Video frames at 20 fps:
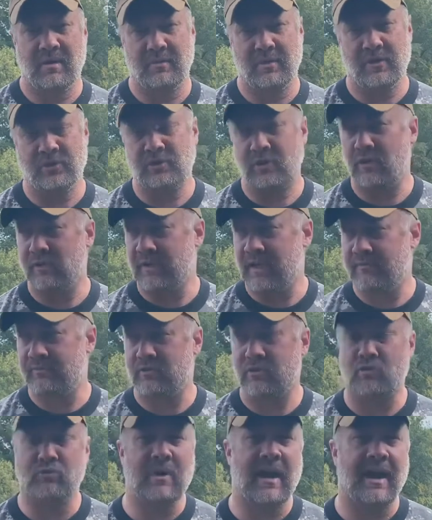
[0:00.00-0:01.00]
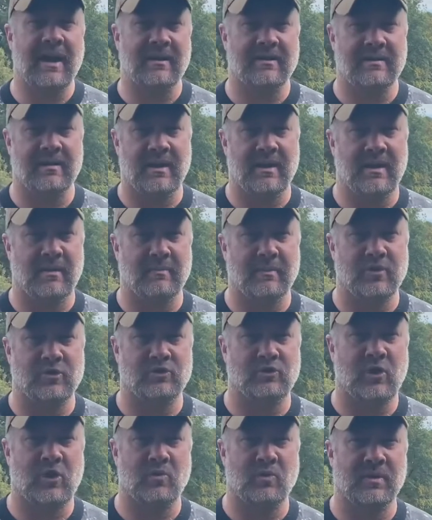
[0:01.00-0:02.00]
I'm going to start left to right, and I'm going to
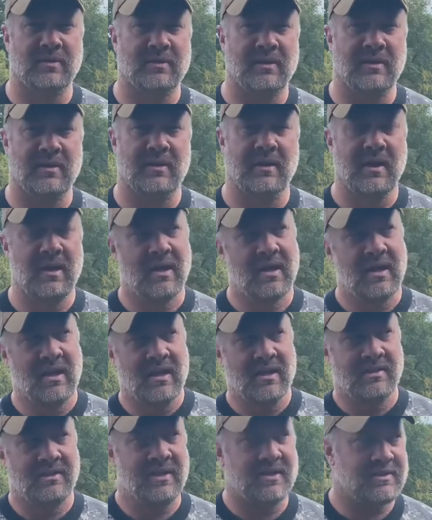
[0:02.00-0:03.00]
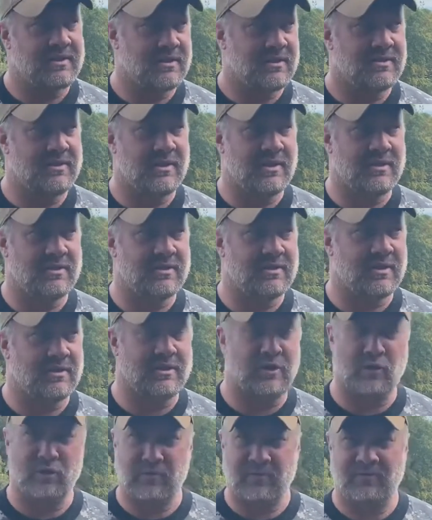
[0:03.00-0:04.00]
start with the distances
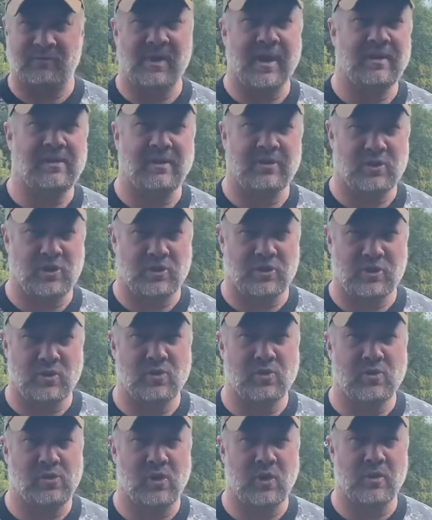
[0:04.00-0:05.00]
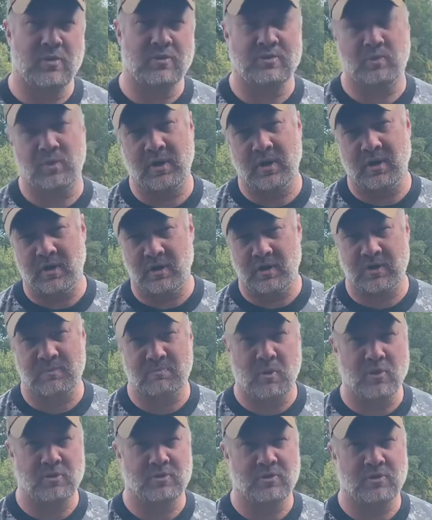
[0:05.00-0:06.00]
that are frankly just too close, where you're going to
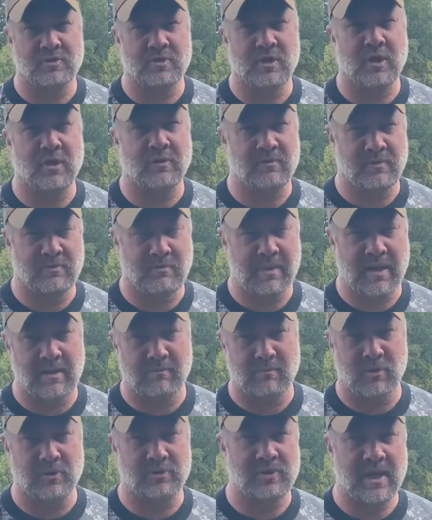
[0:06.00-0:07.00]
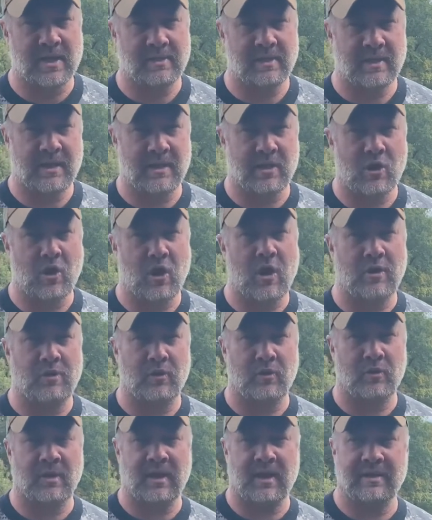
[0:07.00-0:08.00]
expose yourself and most likely get caught,
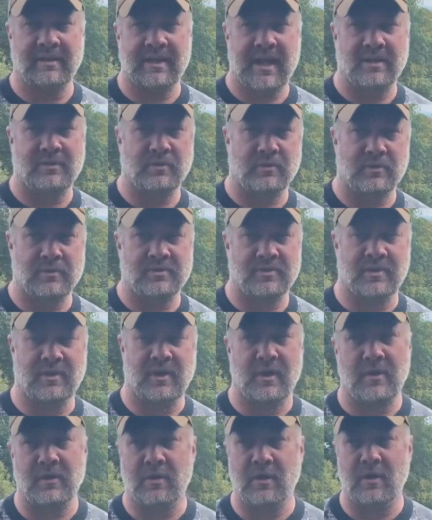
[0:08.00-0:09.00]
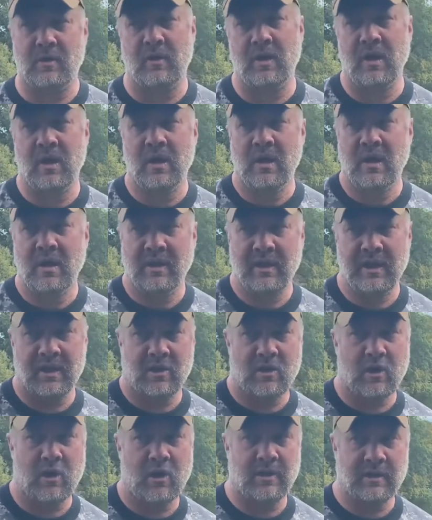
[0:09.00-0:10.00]
or in a tactical scenario,
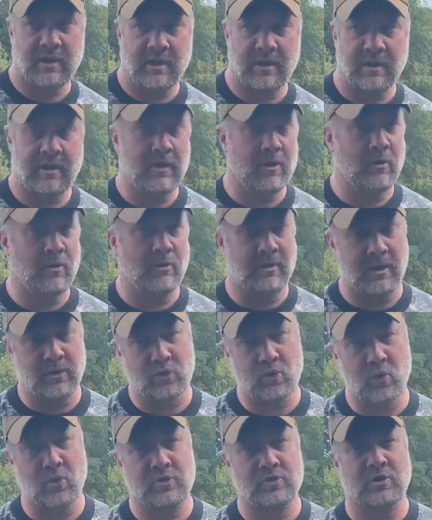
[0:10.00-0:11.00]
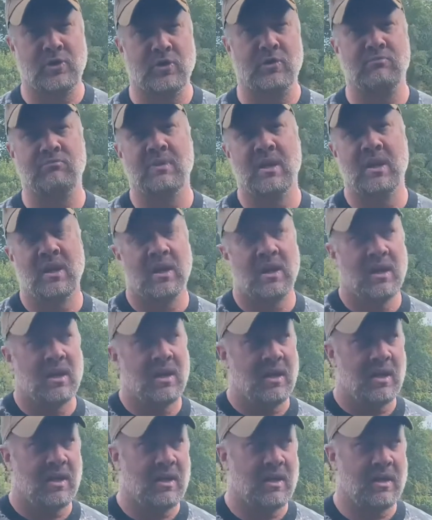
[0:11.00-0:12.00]
get caught, get killed, get tortured,
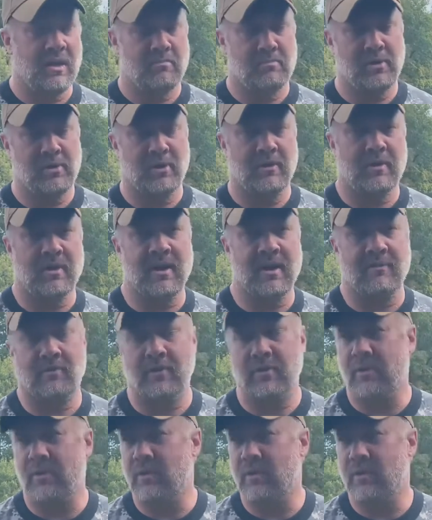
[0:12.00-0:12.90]
and blow your cover and